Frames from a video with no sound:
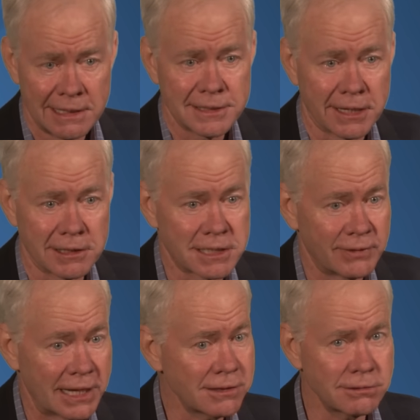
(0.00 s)
Sales of
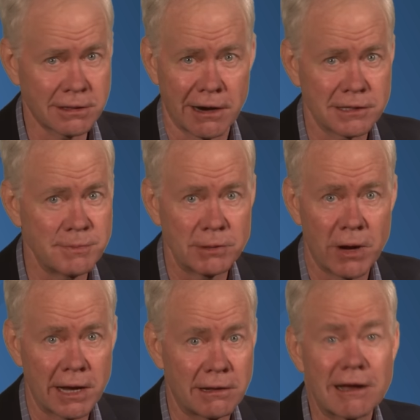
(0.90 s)
electric cars,
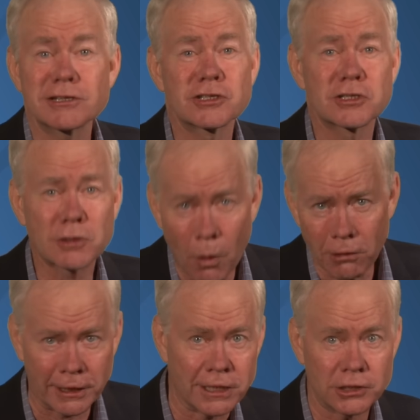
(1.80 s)
meanwhile, are
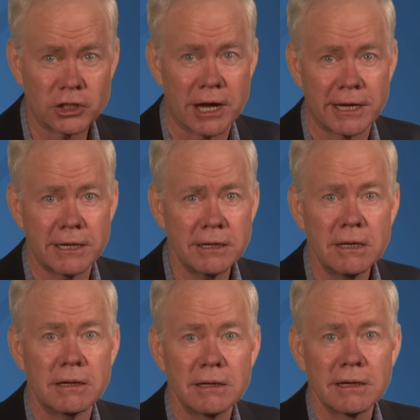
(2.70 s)
soaring in
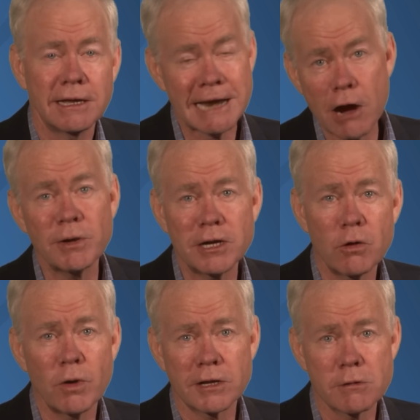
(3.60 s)
China, and now we know
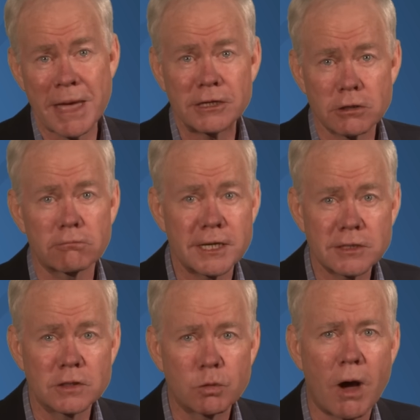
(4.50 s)
one of the major
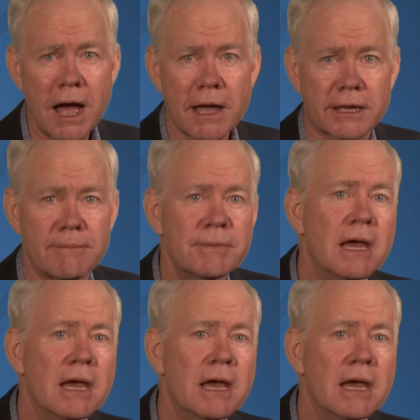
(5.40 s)
reasons why.